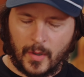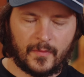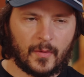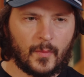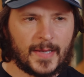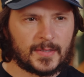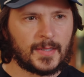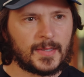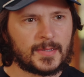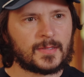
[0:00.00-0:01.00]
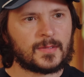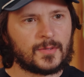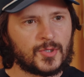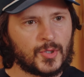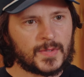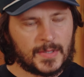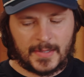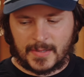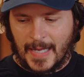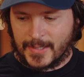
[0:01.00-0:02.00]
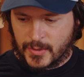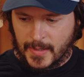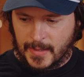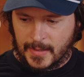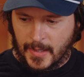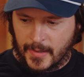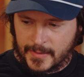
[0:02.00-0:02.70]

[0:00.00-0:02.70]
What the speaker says: it more of a resinous, juicy, saturated